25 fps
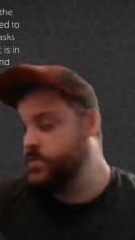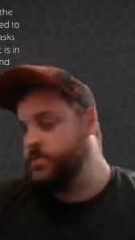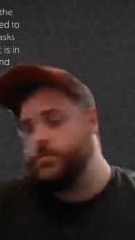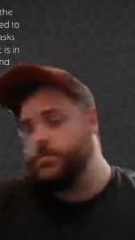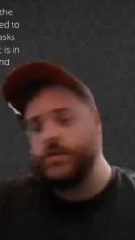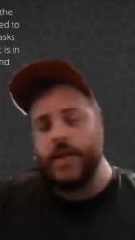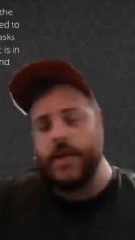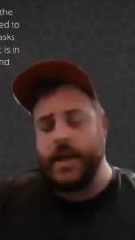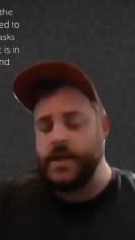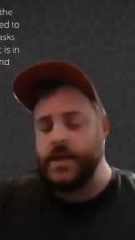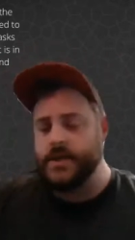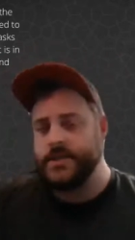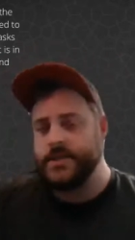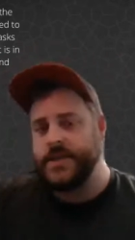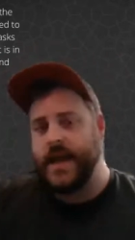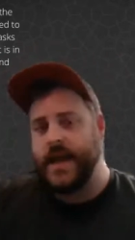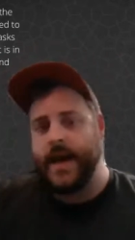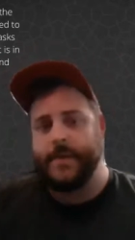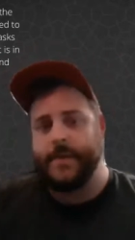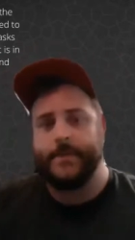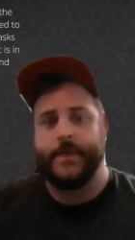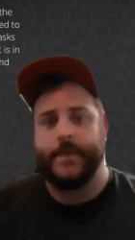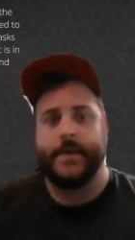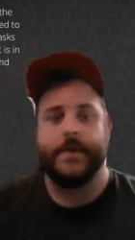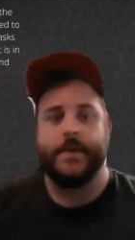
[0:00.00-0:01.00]
Things
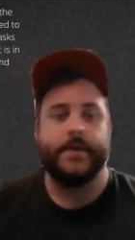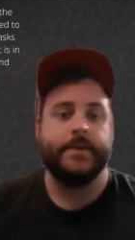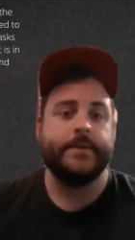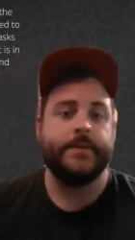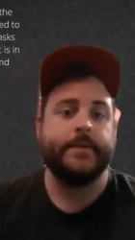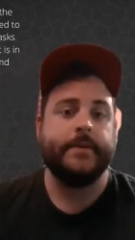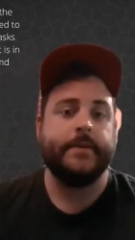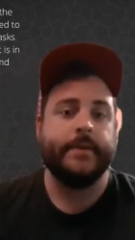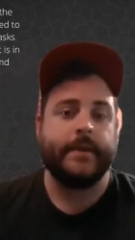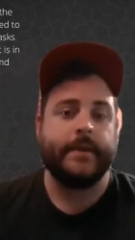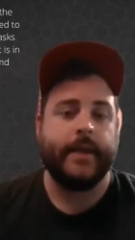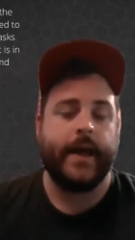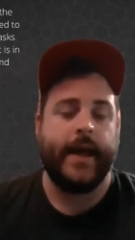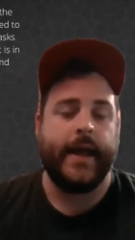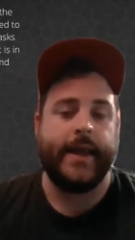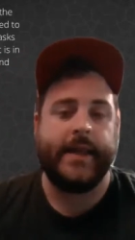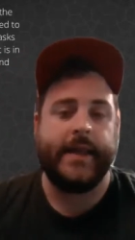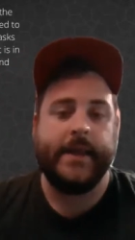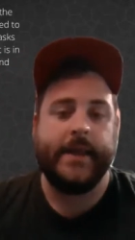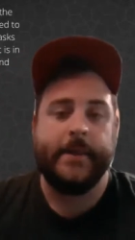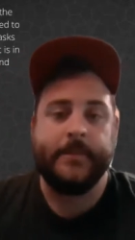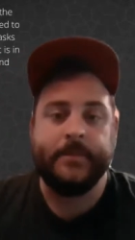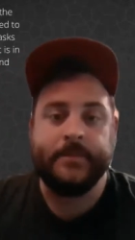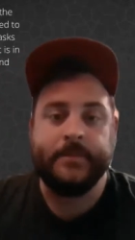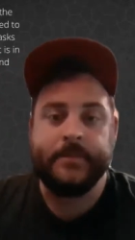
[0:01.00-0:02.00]
happened. Like,
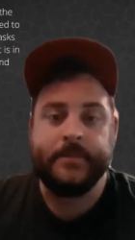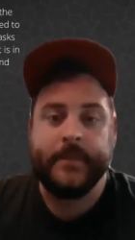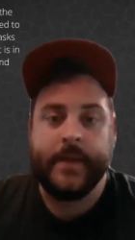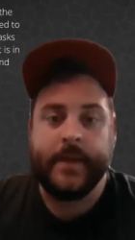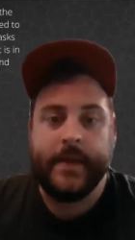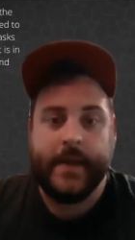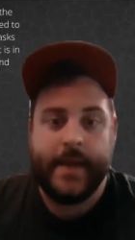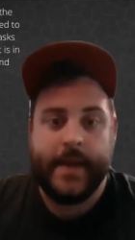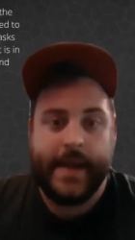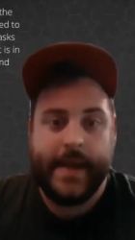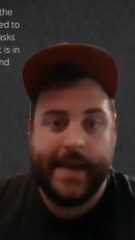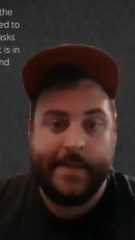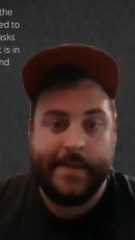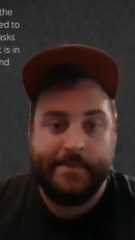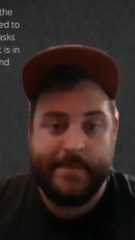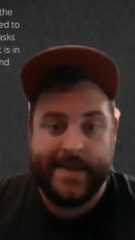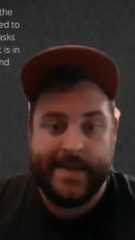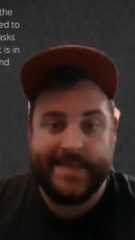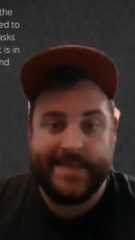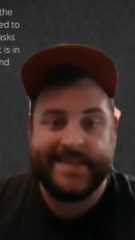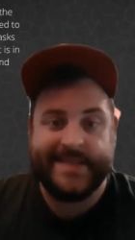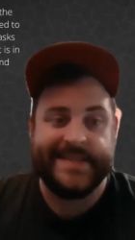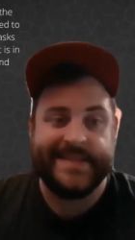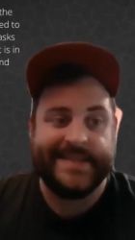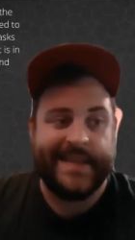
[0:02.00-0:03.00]
it
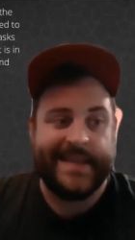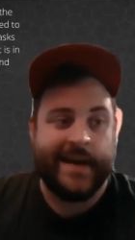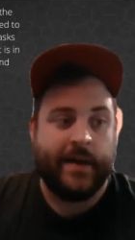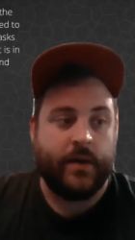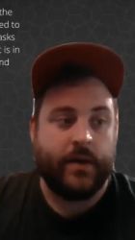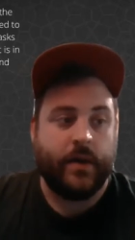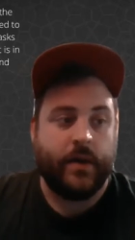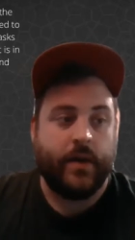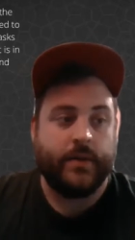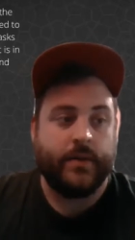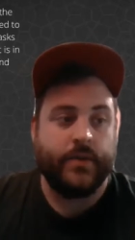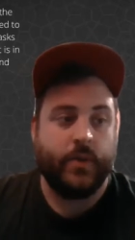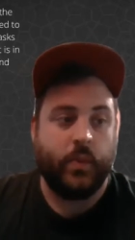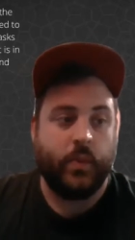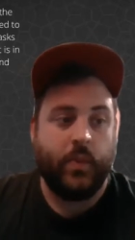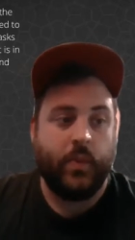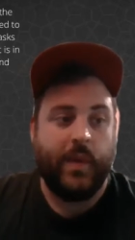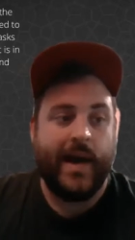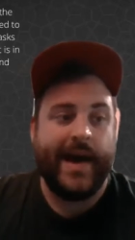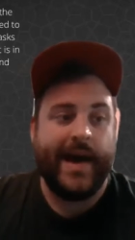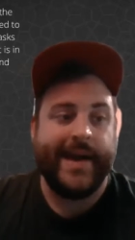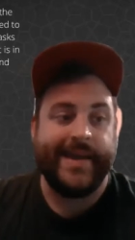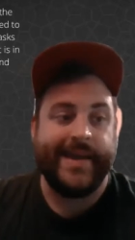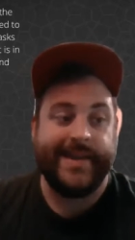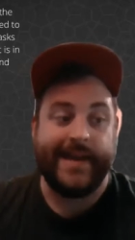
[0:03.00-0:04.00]
misses out on the
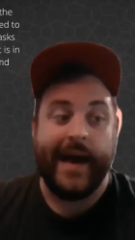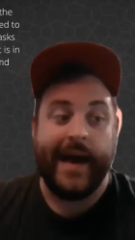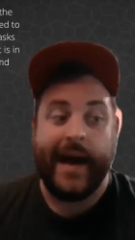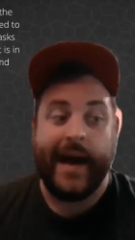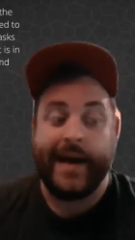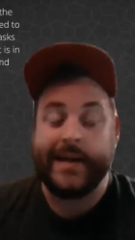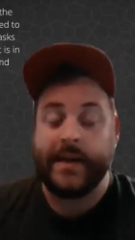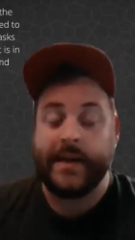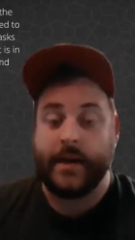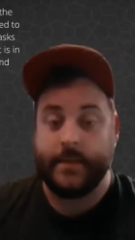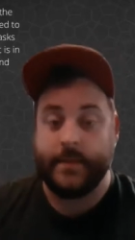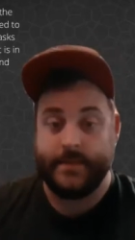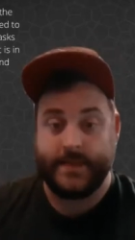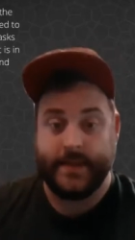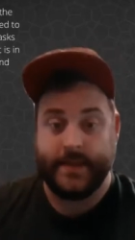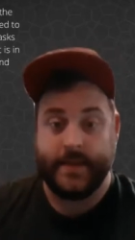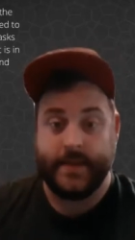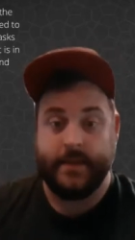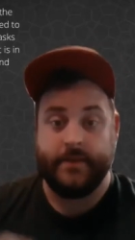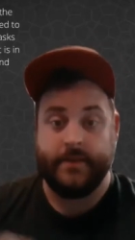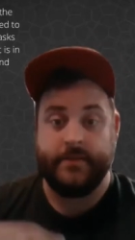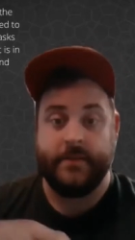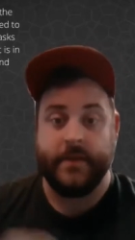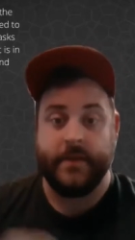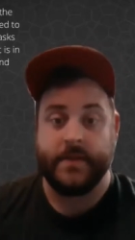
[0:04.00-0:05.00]
why. God comes in
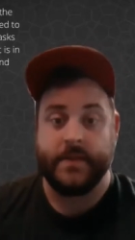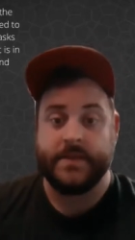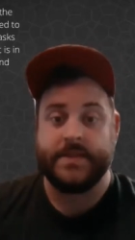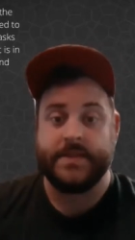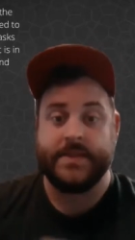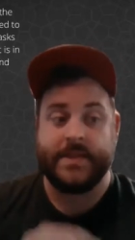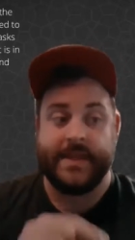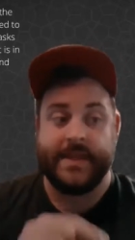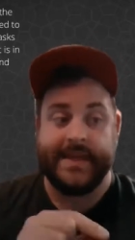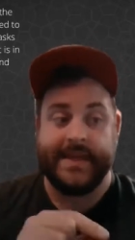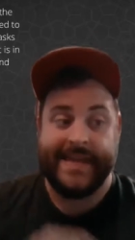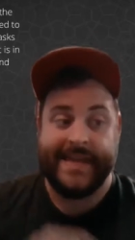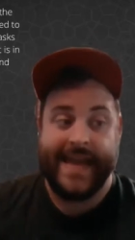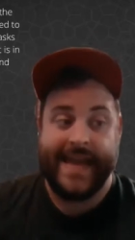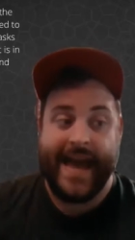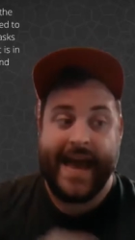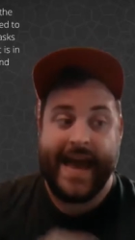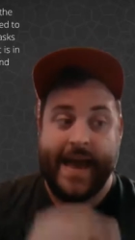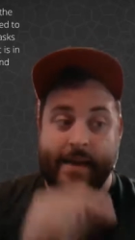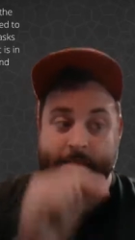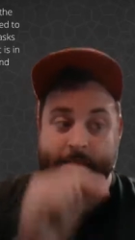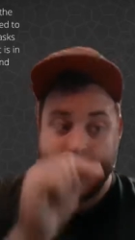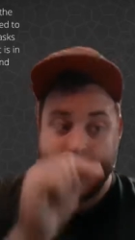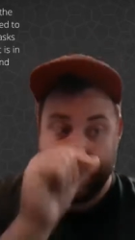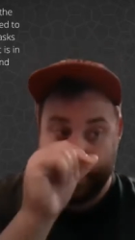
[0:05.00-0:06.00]
and fills the
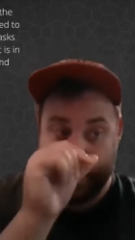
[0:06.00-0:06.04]
gap